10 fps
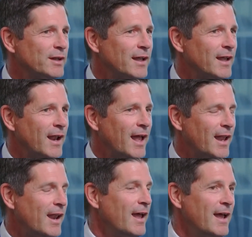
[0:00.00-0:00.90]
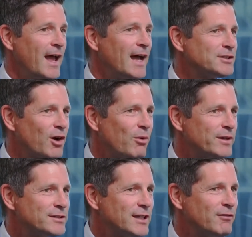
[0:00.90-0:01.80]
and as
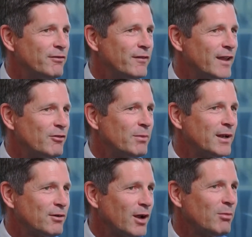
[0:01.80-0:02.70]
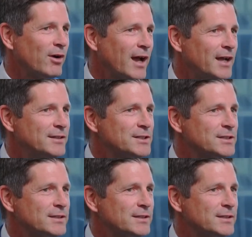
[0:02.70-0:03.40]
always, they've given me incredible guidance.